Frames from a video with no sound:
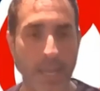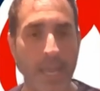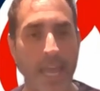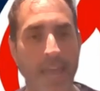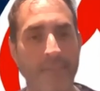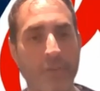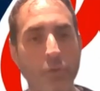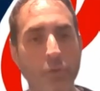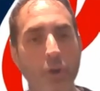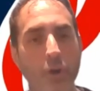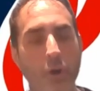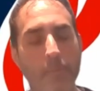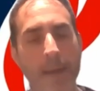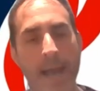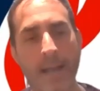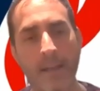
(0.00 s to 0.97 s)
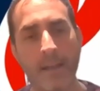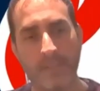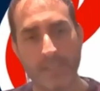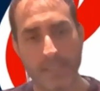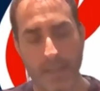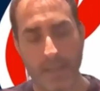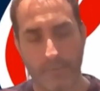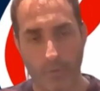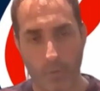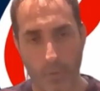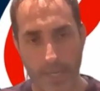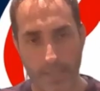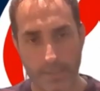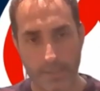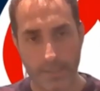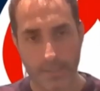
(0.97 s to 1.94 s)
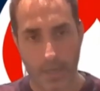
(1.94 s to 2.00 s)
If you go back several
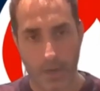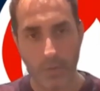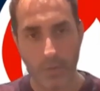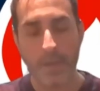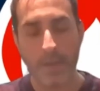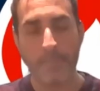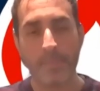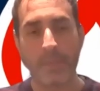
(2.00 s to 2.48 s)
weeks ago,